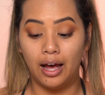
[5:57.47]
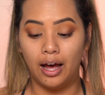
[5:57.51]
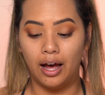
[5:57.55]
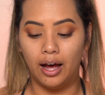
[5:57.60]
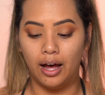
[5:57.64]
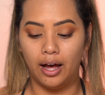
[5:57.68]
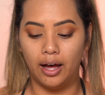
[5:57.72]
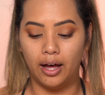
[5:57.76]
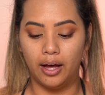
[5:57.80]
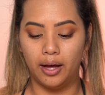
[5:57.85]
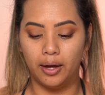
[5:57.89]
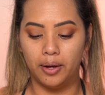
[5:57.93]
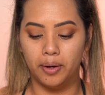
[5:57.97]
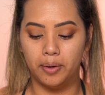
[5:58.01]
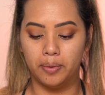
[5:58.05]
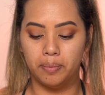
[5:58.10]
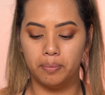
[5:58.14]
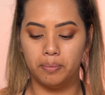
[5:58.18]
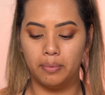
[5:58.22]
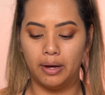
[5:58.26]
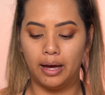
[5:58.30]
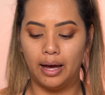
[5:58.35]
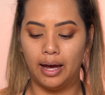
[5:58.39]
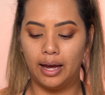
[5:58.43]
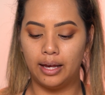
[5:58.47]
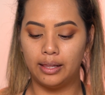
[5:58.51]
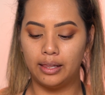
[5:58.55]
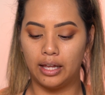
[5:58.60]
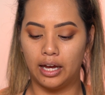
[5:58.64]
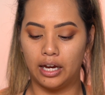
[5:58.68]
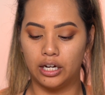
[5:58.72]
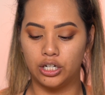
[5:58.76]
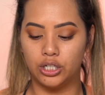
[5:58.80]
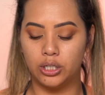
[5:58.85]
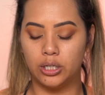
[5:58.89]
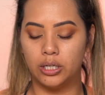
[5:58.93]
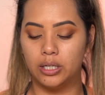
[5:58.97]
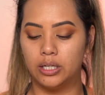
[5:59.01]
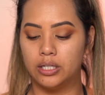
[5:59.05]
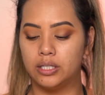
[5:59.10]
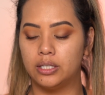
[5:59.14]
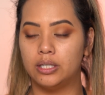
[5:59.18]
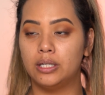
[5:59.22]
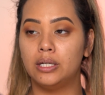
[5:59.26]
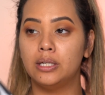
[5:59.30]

eyelashes.